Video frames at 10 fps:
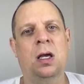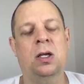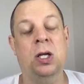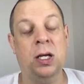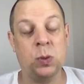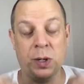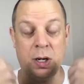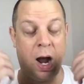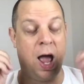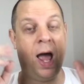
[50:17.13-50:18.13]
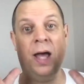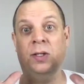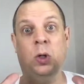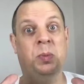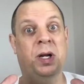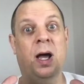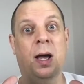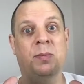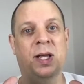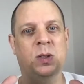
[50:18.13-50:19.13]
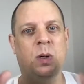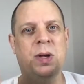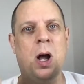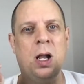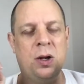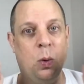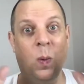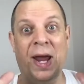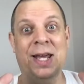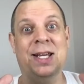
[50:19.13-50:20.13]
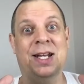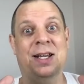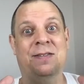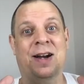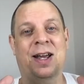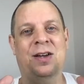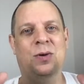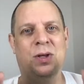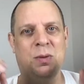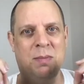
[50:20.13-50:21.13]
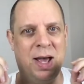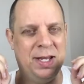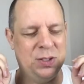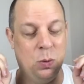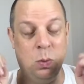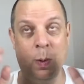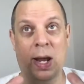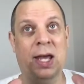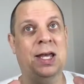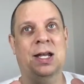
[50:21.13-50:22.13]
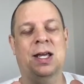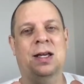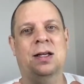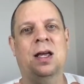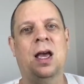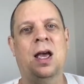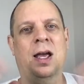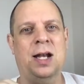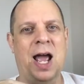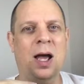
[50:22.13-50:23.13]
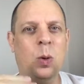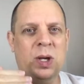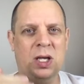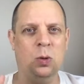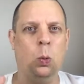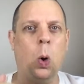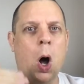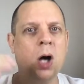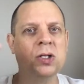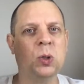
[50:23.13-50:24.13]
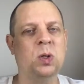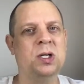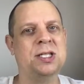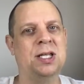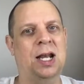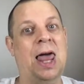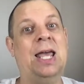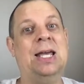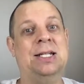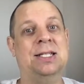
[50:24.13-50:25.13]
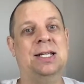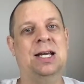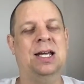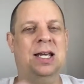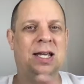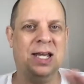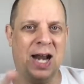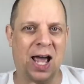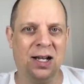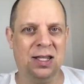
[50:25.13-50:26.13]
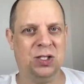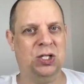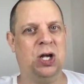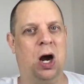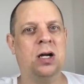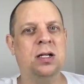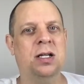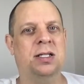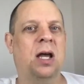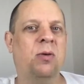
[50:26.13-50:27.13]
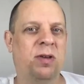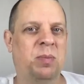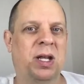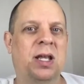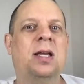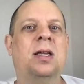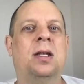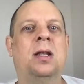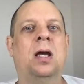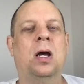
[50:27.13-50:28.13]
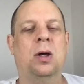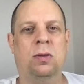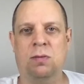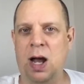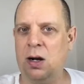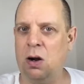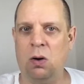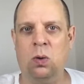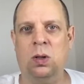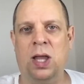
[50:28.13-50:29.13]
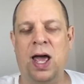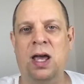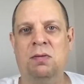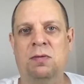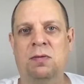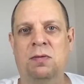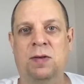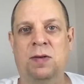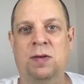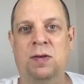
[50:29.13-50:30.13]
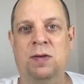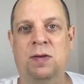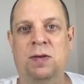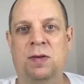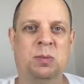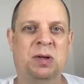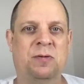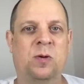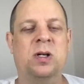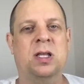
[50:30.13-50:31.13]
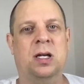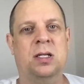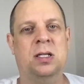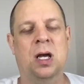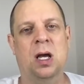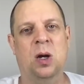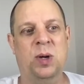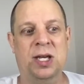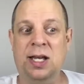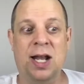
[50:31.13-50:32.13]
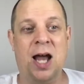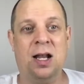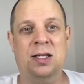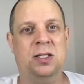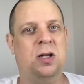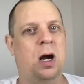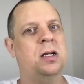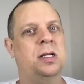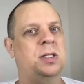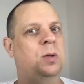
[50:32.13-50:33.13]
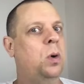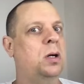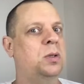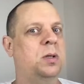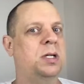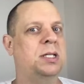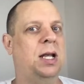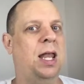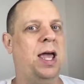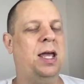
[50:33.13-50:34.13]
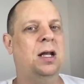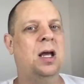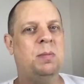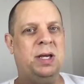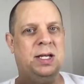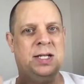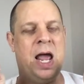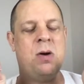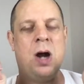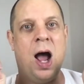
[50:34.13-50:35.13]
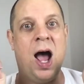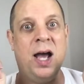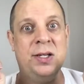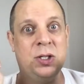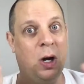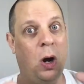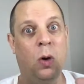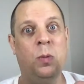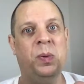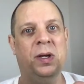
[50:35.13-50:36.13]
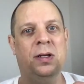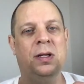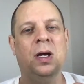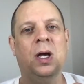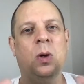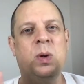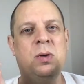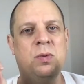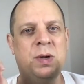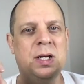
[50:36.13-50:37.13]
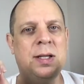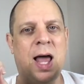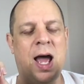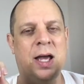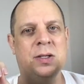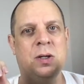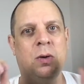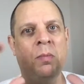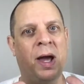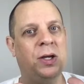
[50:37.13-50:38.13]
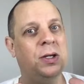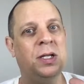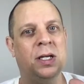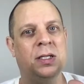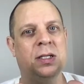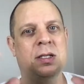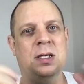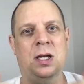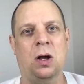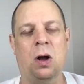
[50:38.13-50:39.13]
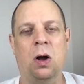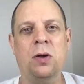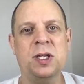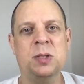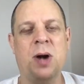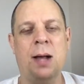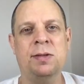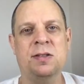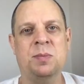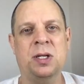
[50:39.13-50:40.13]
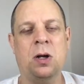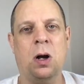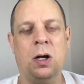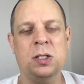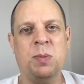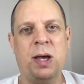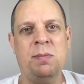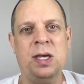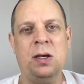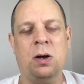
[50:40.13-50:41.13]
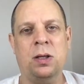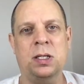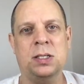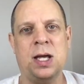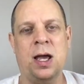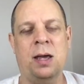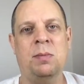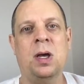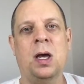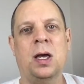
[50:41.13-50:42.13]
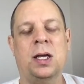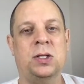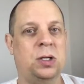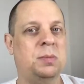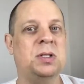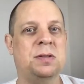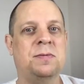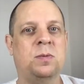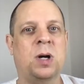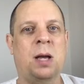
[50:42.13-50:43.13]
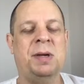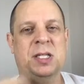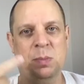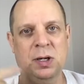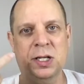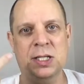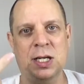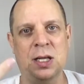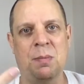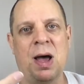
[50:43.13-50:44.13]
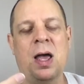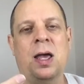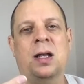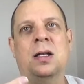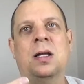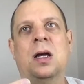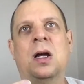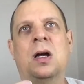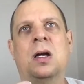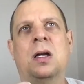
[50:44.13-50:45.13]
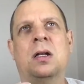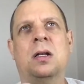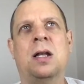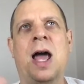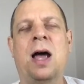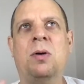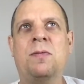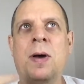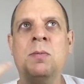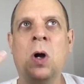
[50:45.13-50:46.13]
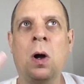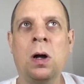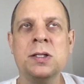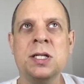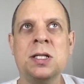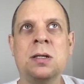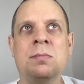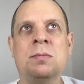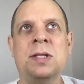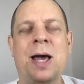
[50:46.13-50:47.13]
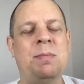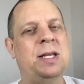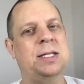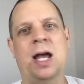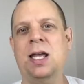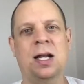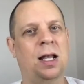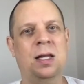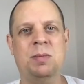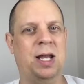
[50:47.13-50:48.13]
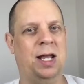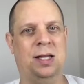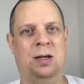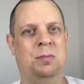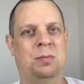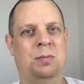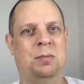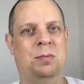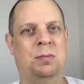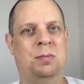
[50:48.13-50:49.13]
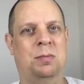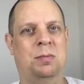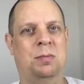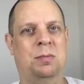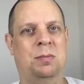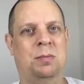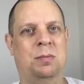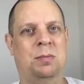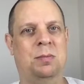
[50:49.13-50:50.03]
that's where your eyes open up. That's why we call it awakening, right? The mind's awakening, and now we can walk towards the light and get out of this darkness that we've been in throughout our whole life and multiple lives before this. We can get out of this darkness and walk towards the light because now our eyes are opened. We realize, oh my goodness, all these problems have been caused by me all this time in terms of what I'm experiencing in the mind. Now, if I'm causing them, that means I can eliminate them. It's so empowering.